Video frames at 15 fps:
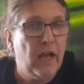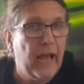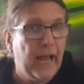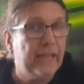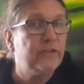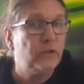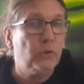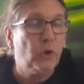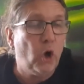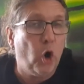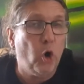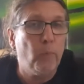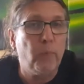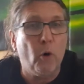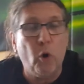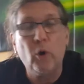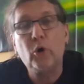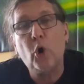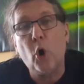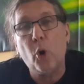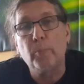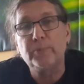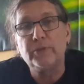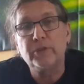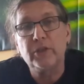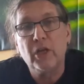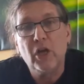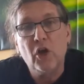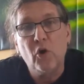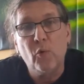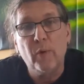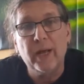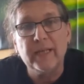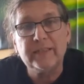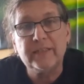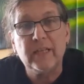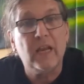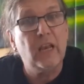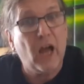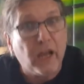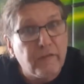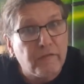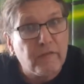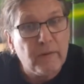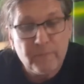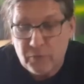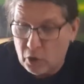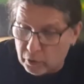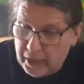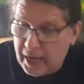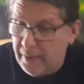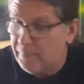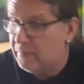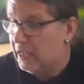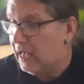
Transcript: has to cope or copes with life okay